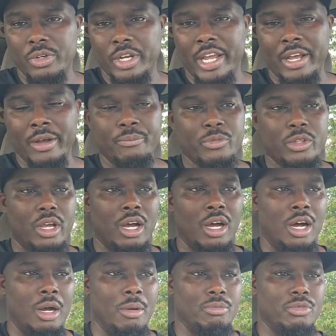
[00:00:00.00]
Now,
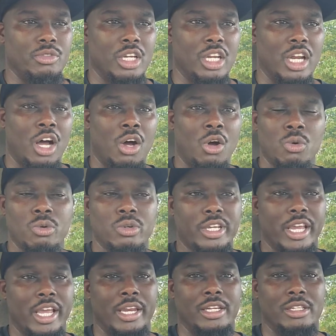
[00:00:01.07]
um, the law
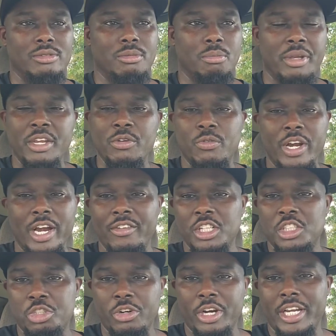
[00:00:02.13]
can be very
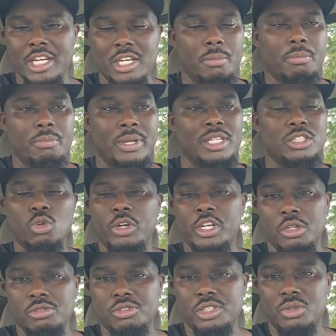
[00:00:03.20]
tricky, depends on
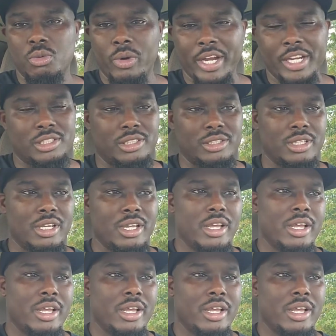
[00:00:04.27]
your situation.